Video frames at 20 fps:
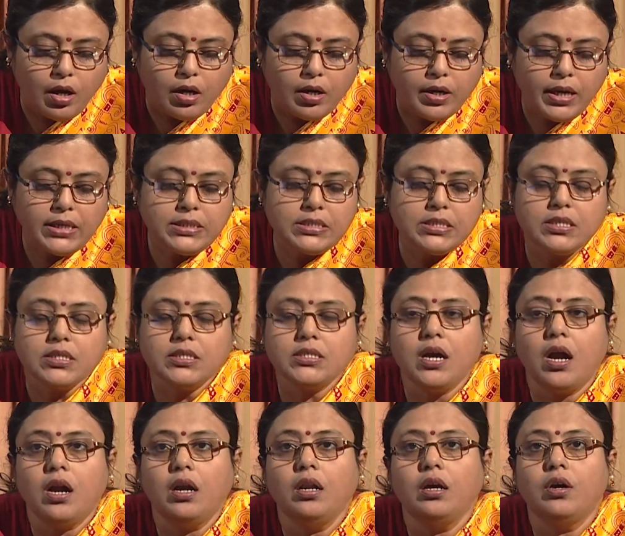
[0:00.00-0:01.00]
let's
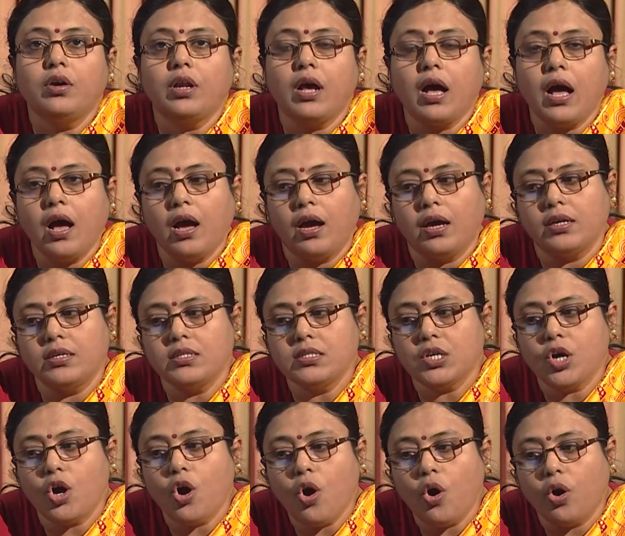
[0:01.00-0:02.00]
turn our eyes
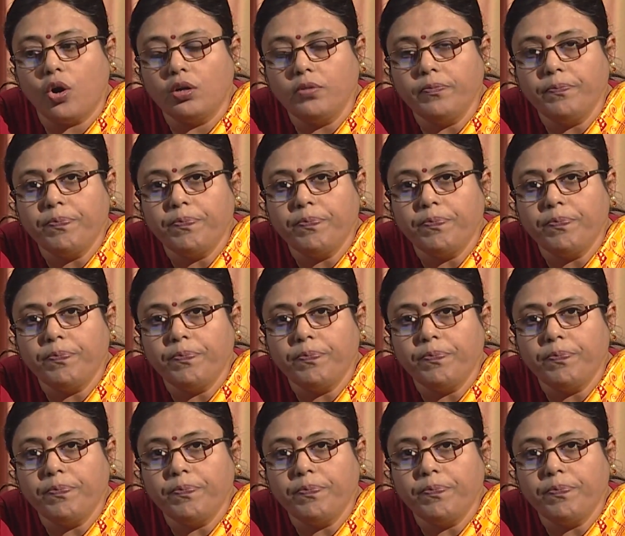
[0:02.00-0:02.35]
on